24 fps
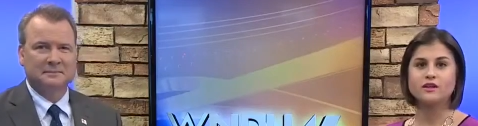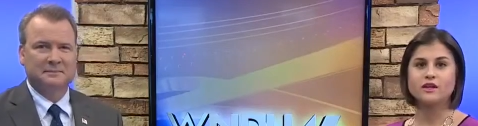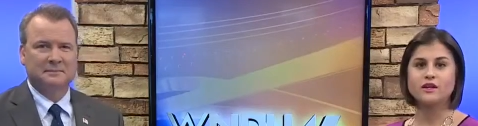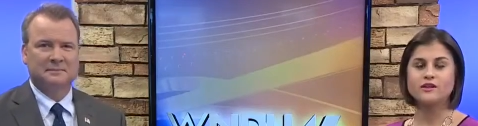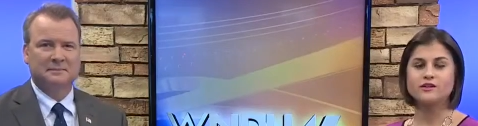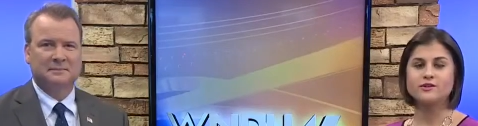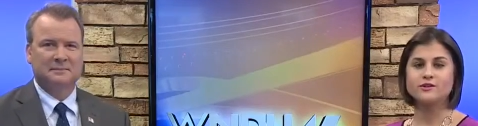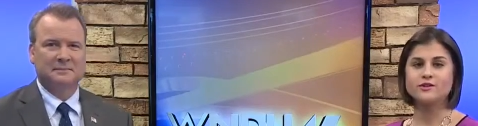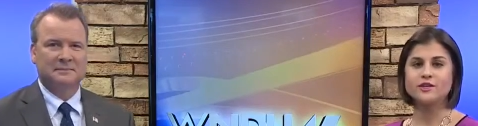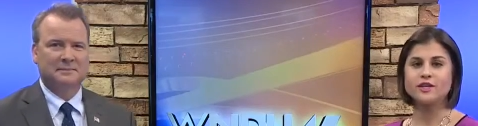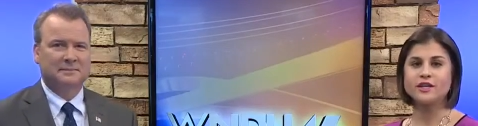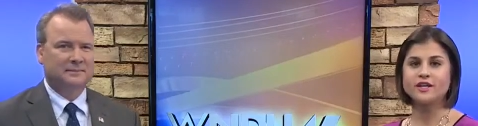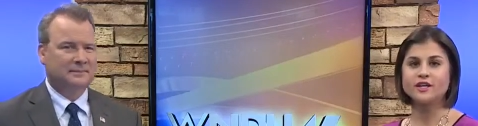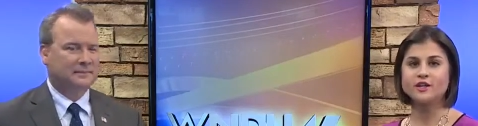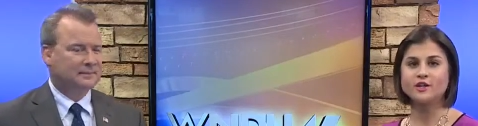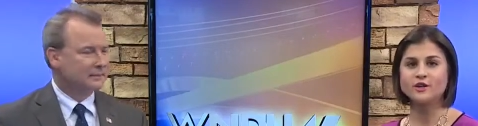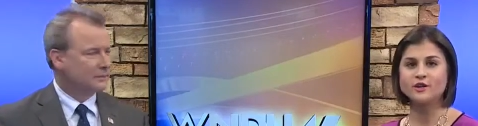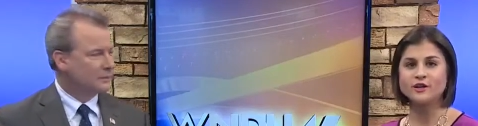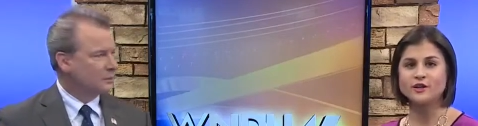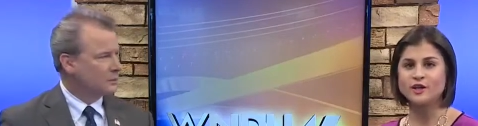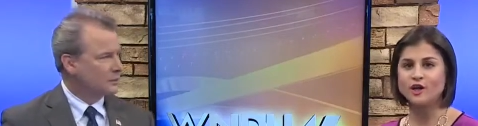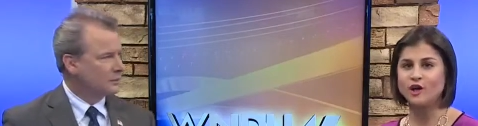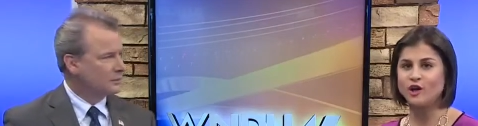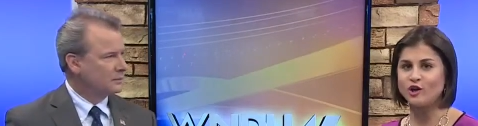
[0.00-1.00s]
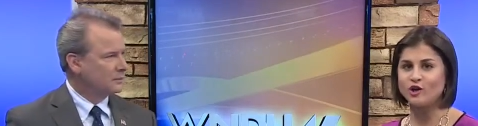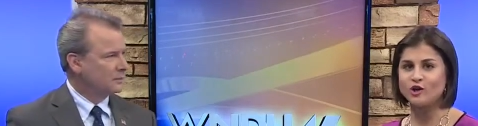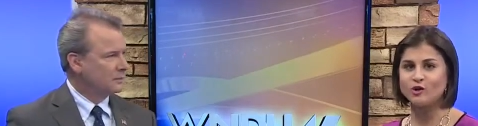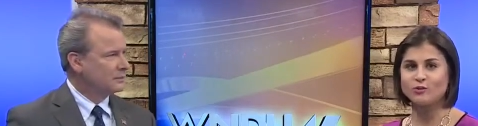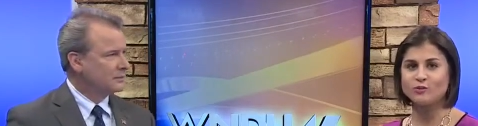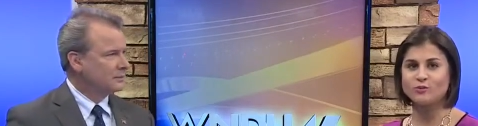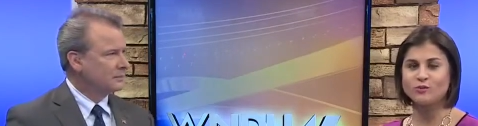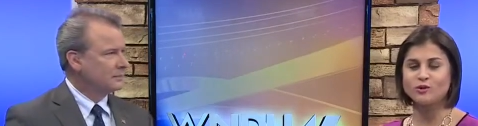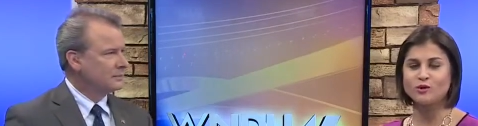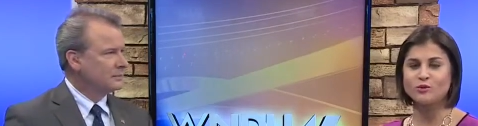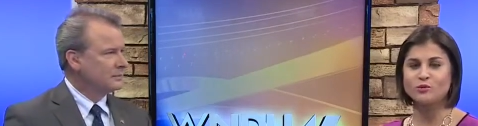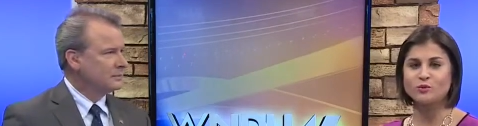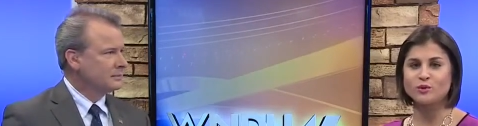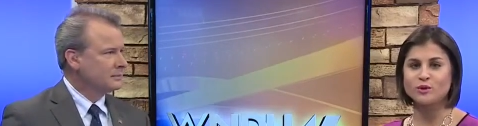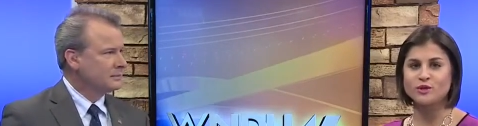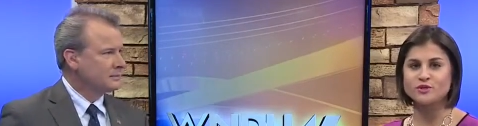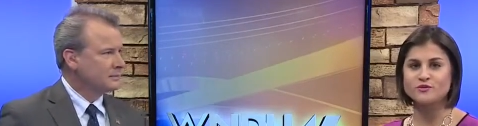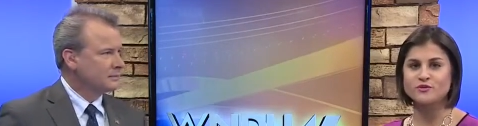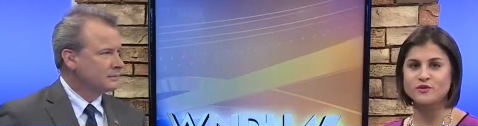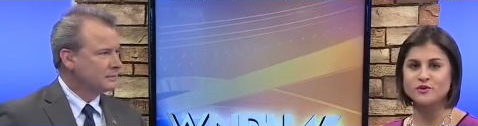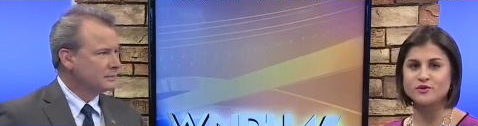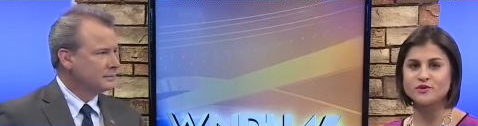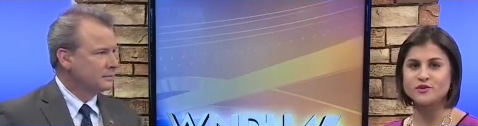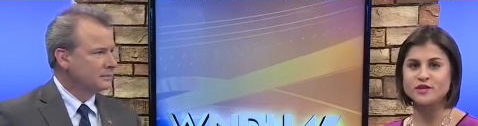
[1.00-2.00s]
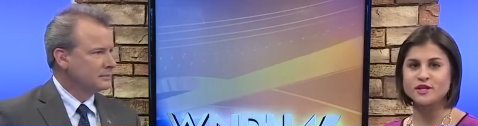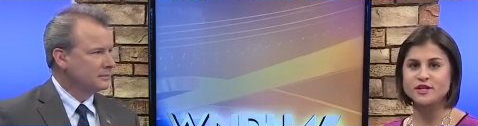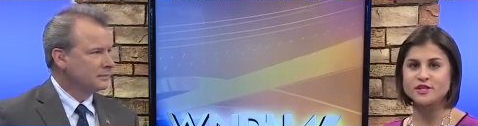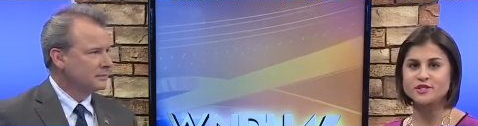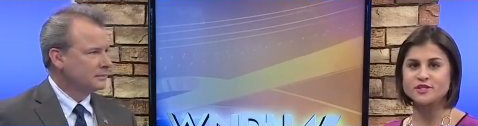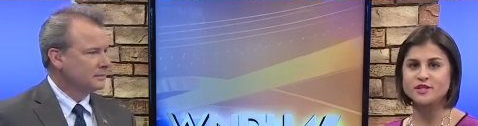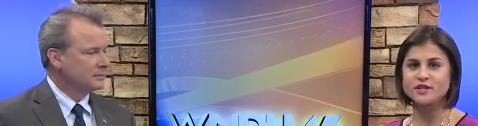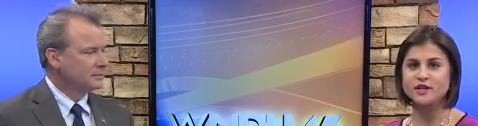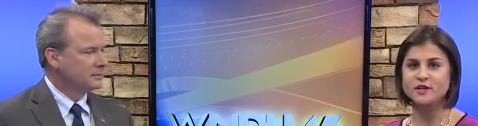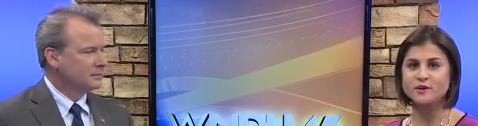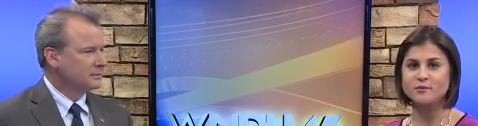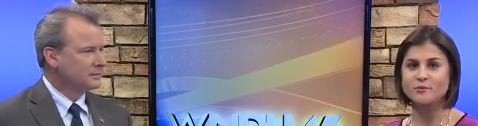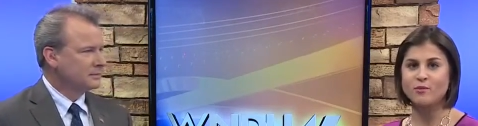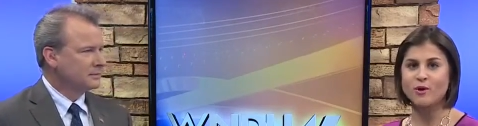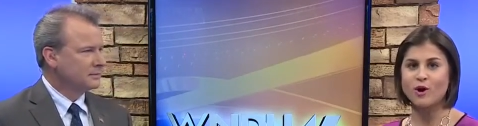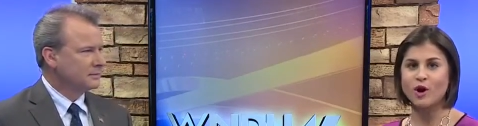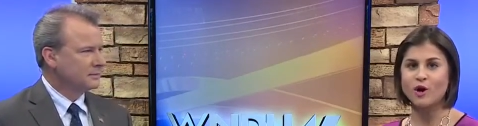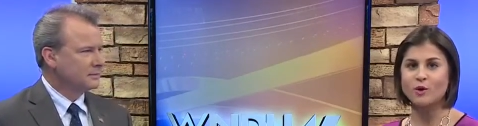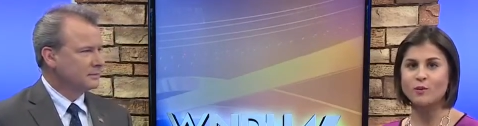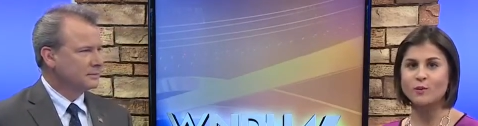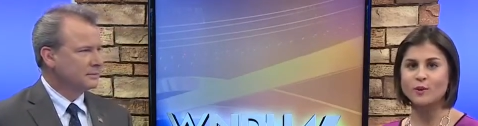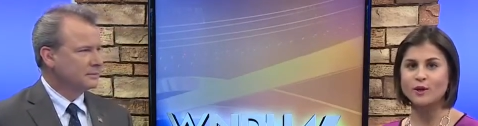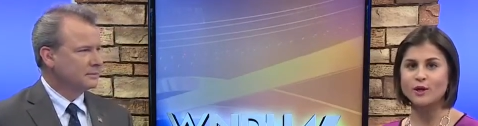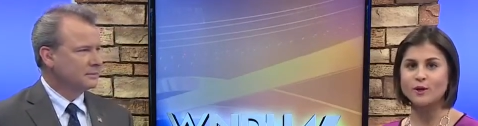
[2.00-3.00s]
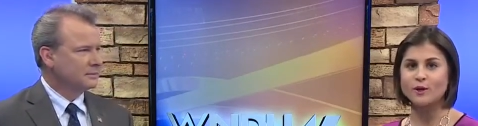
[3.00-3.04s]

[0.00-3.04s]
Speaker 1: And to take a look at all the blueprints for City Center Park, we're